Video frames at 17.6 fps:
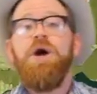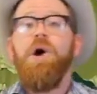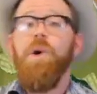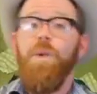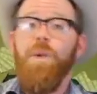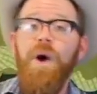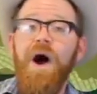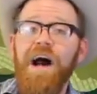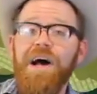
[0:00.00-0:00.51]

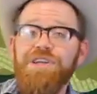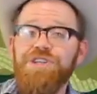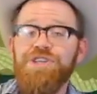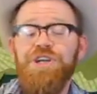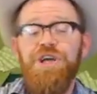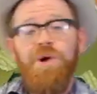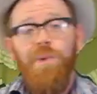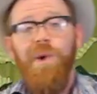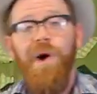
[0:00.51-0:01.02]
Wash,
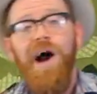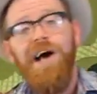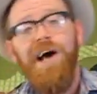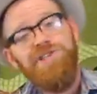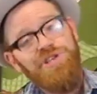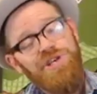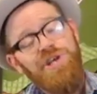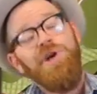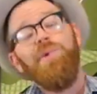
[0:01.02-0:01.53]

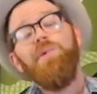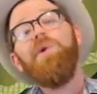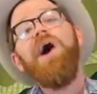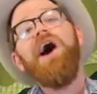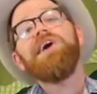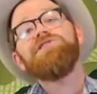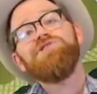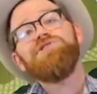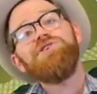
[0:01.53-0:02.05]
wash,
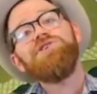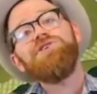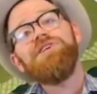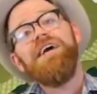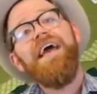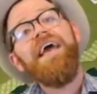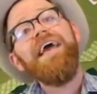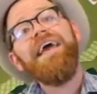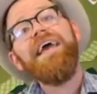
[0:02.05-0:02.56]
wash your
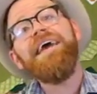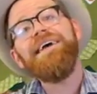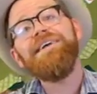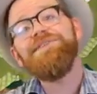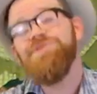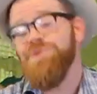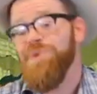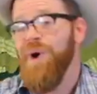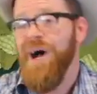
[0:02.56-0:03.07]

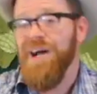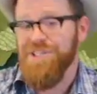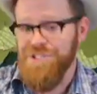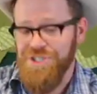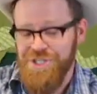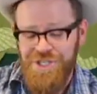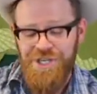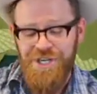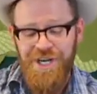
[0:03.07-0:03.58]
hands. Wash
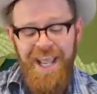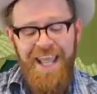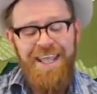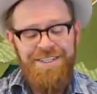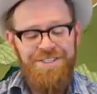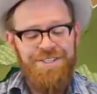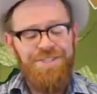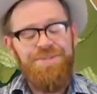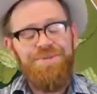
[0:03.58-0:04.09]
your
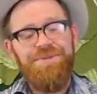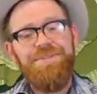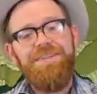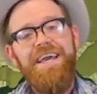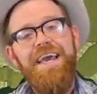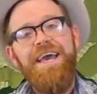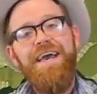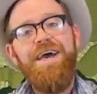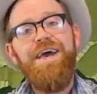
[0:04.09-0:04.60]
hands
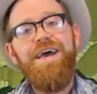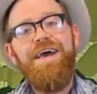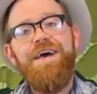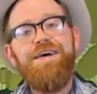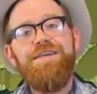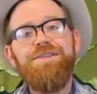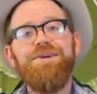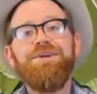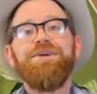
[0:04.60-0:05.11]

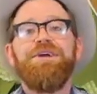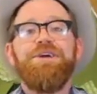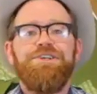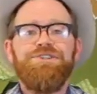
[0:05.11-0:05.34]
together.